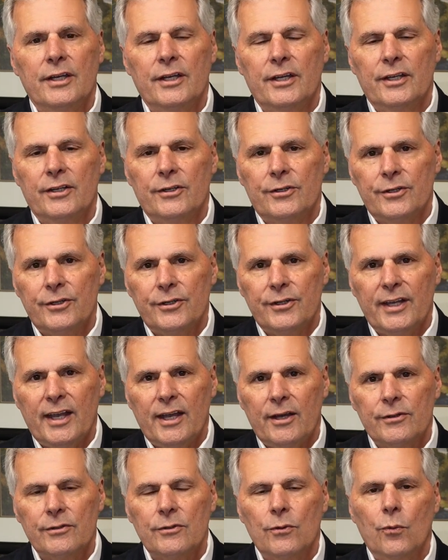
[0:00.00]
an
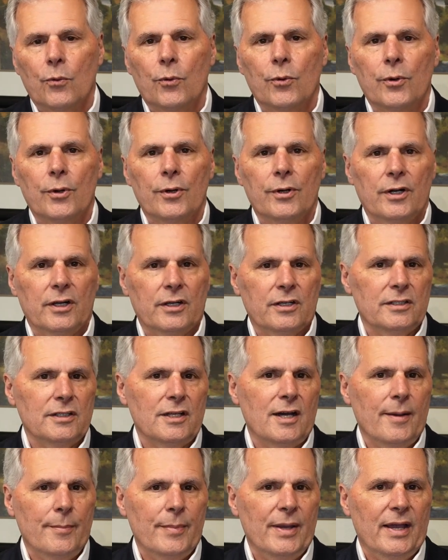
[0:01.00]
earnout or a
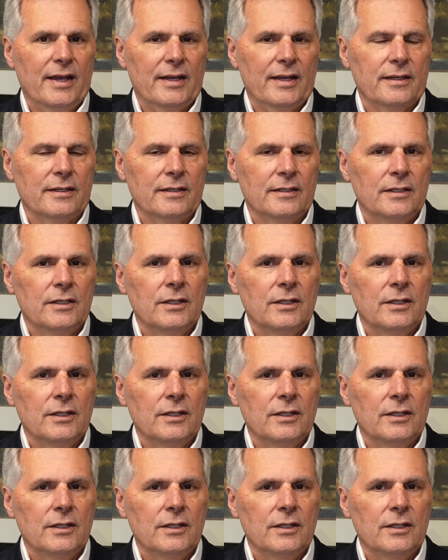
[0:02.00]
clawback?